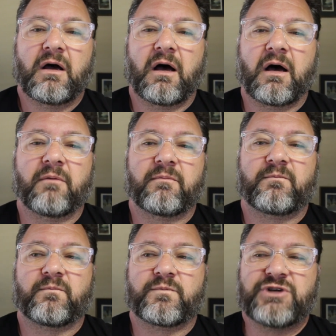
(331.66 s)
Uh,
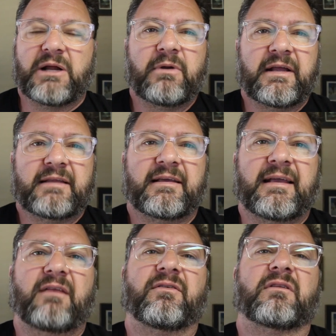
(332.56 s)
trying to want to get the
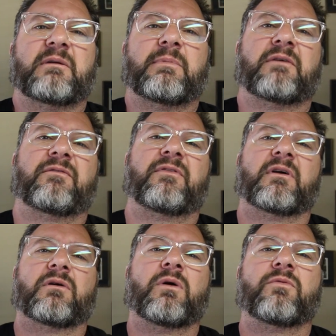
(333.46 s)
kids a little bit of
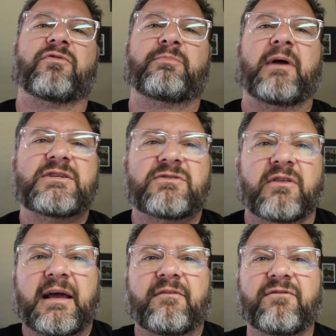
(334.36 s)
their own space so
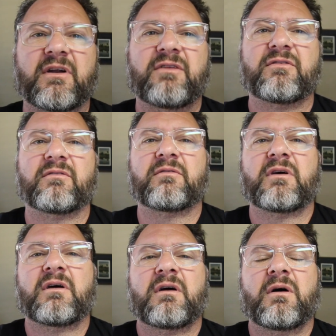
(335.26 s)
they have friends and
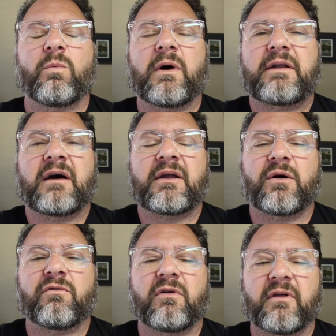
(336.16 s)
whatnot
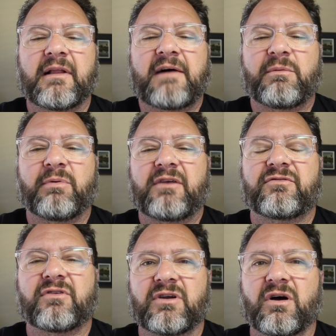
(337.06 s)
over. They'll have a place
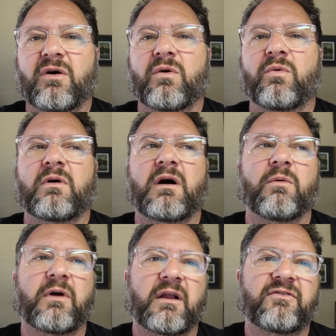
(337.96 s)
to go. Uh,
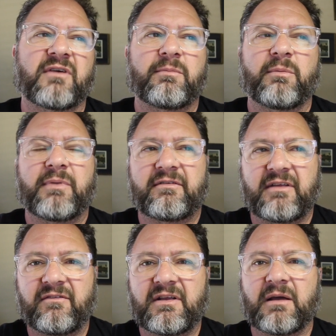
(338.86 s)
we're going to set up a big
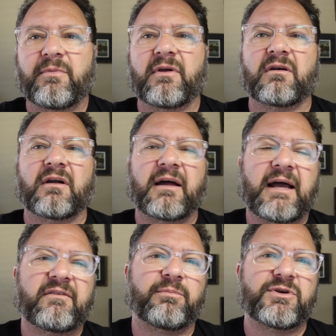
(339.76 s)
T V up there. I
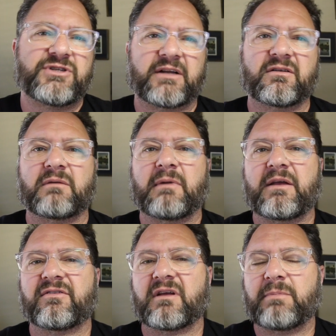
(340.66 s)
have a projector I
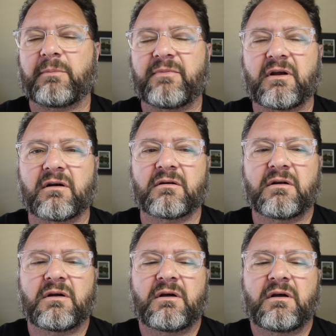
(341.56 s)
might set up up there
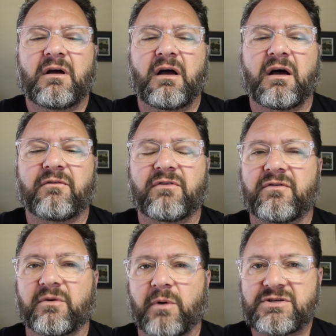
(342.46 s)
uh, for,
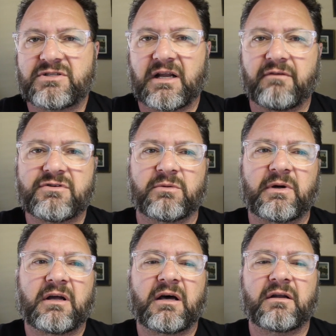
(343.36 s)
for watching television and
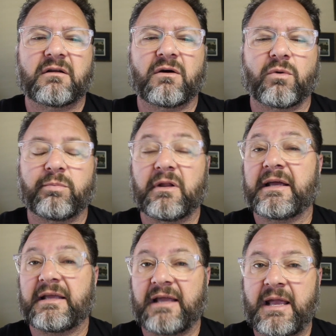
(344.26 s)
whatnot. Uh, we're
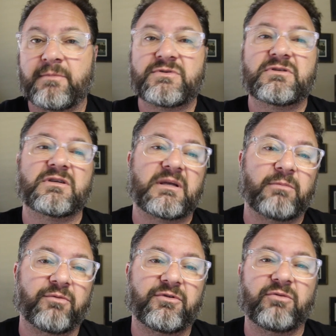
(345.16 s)
playing games because they
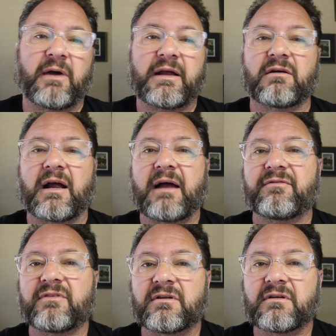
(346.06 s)
both do
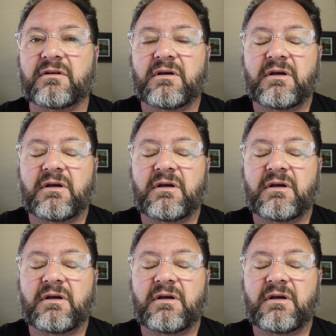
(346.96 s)
Minecraft and,